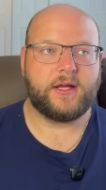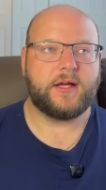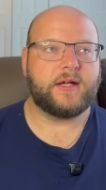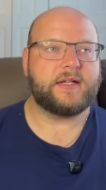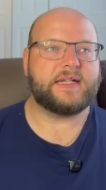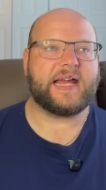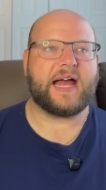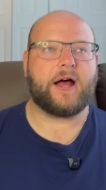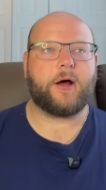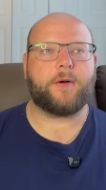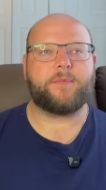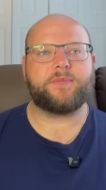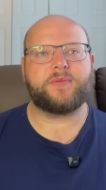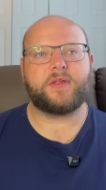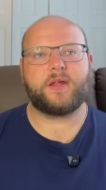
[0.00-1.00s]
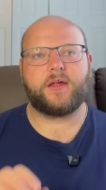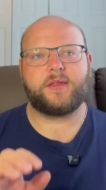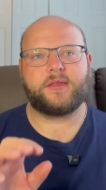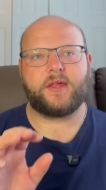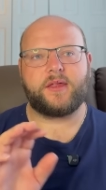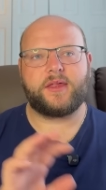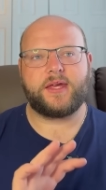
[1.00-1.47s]
Now,
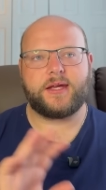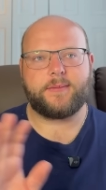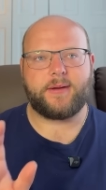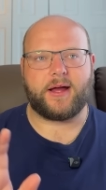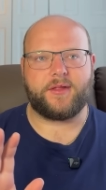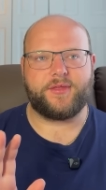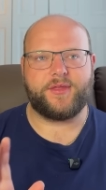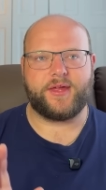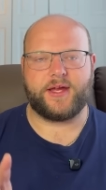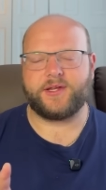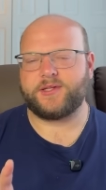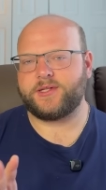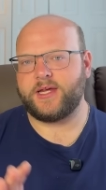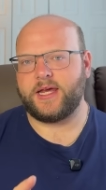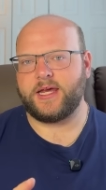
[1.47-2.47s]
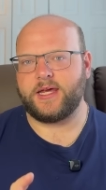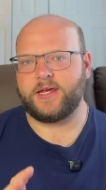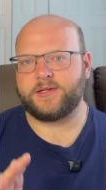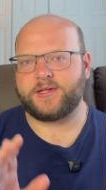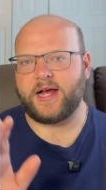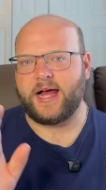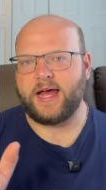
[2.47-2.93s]
the thing about this
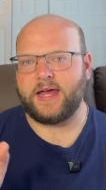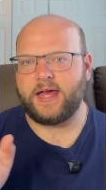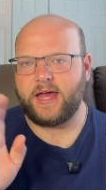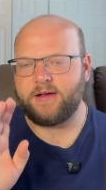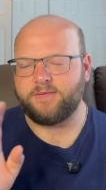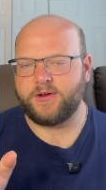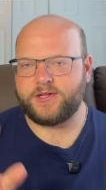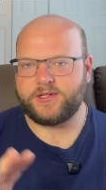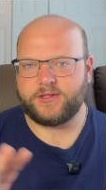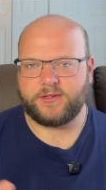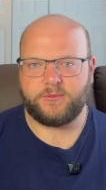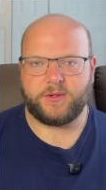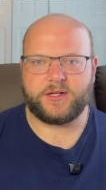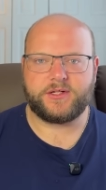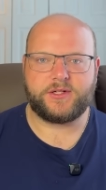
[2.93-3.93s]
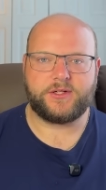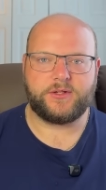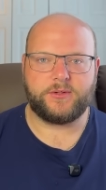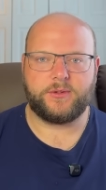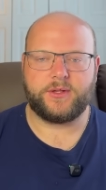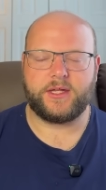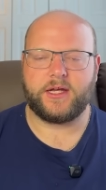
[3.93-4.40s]
is I recently went
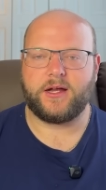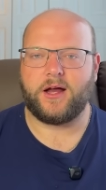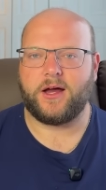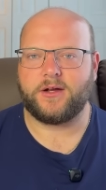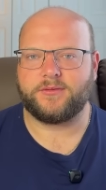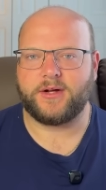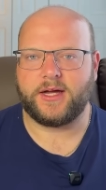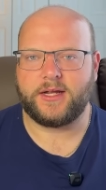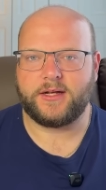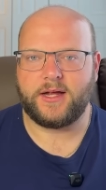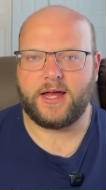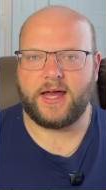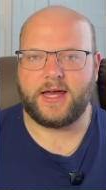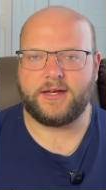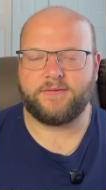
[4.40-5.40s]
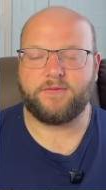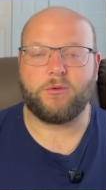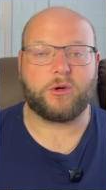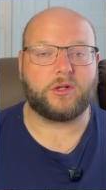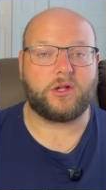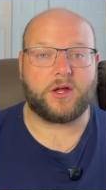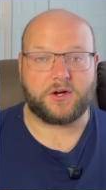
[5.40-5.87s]
to the Conrad in
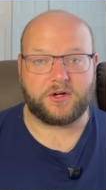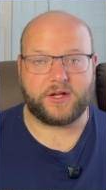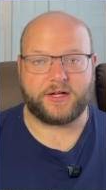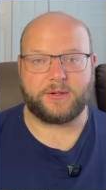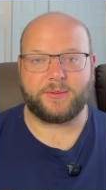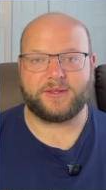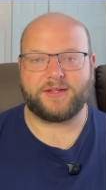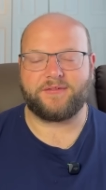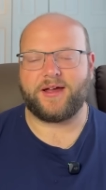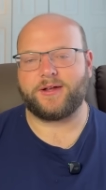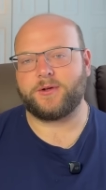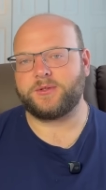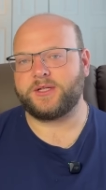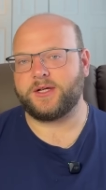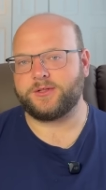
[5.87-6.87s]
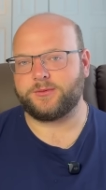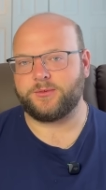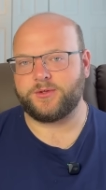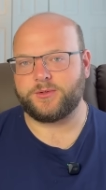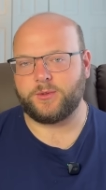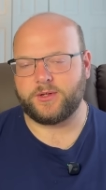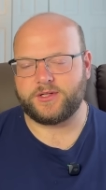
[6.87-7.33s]
Fort Lauderdale with the Fine Hotels and
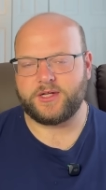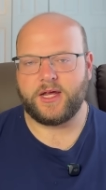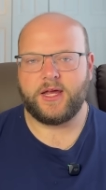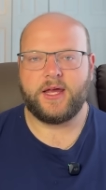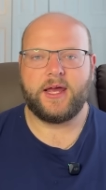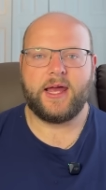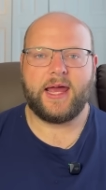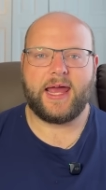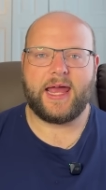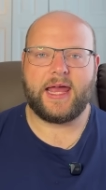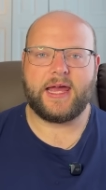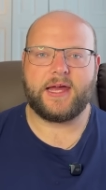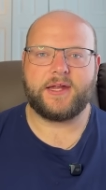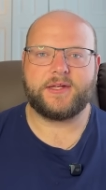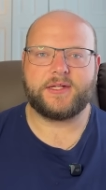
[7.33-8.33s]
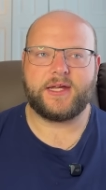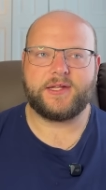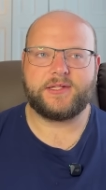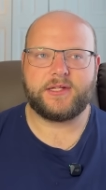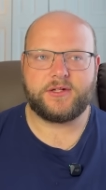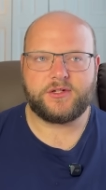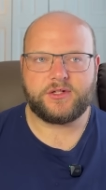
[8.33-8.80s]
Resorts, and
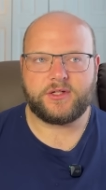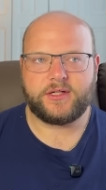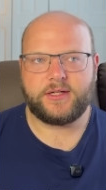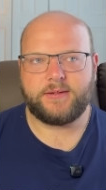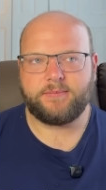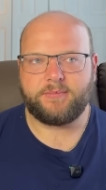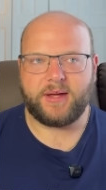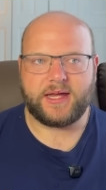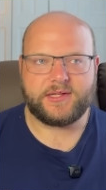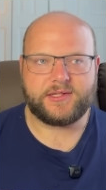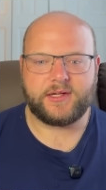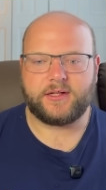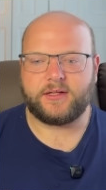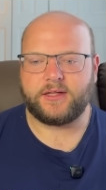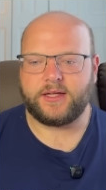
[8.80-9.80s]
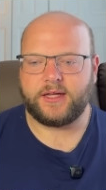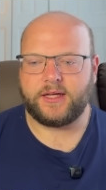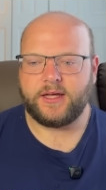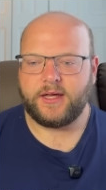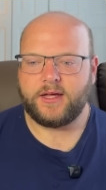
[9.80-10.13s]
essentially, basically,